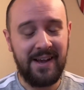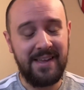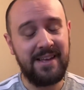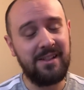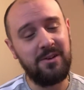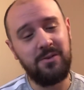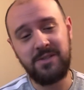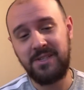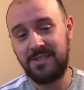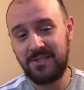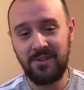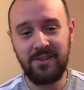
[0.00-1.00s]
yellows, and he
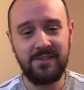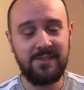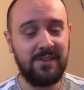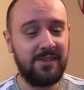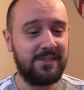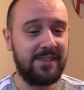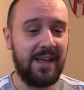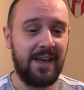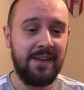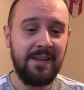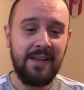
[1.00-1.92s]
still does to this day.